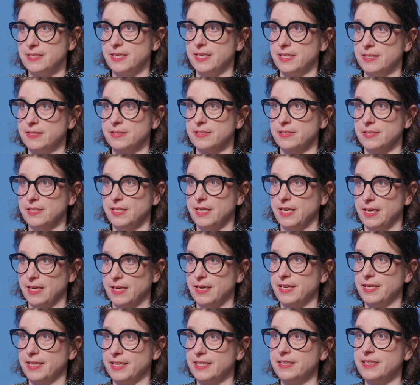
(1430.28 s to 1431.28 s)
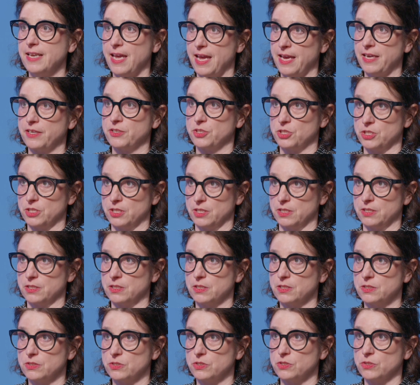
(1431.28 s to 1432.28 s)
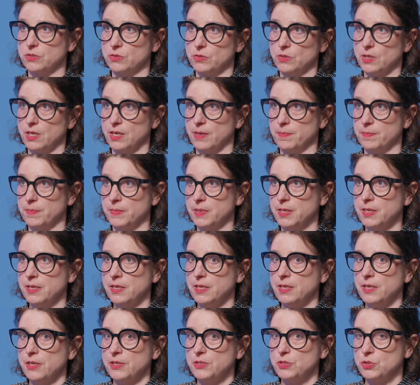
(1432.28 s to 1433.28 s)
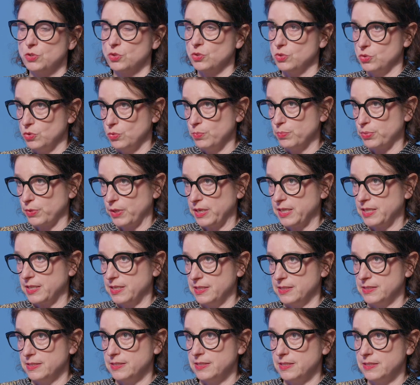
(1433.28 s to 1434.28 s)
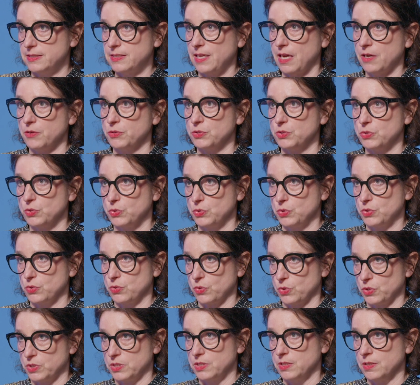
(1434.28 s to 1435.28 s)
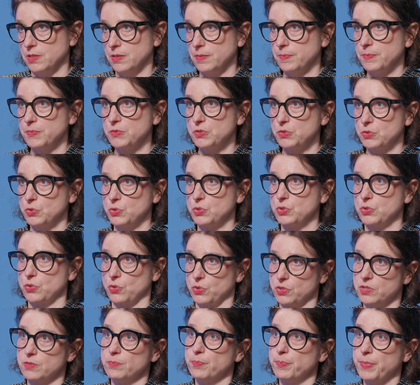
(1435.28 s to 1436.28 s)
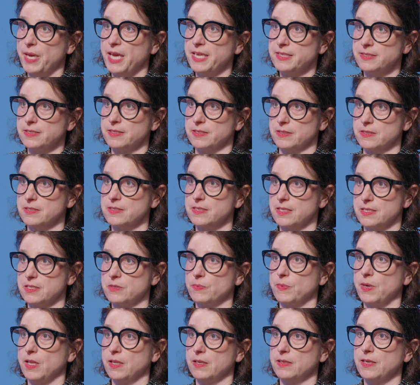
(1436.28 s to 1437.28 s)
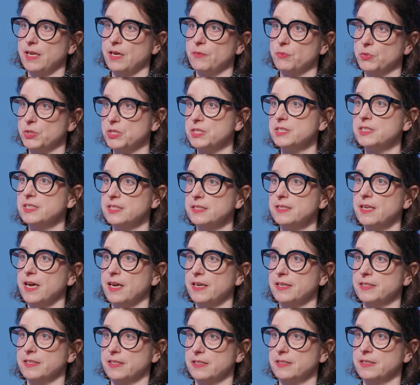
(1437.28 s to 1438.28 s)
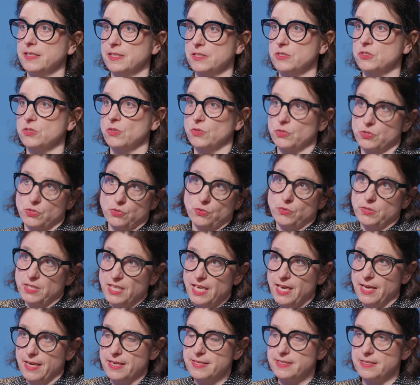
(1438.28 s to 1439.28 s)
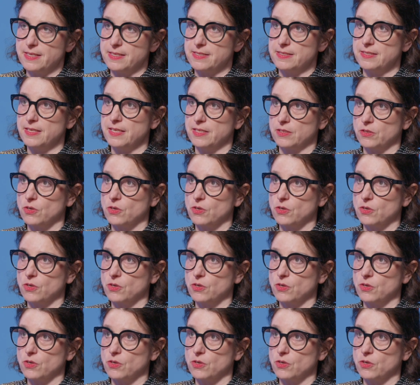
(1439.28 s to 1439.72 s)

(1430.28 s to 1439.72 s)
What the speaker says: in action, to break it down to certain patterns as well. And I wouldn't deny that there's also, as I said,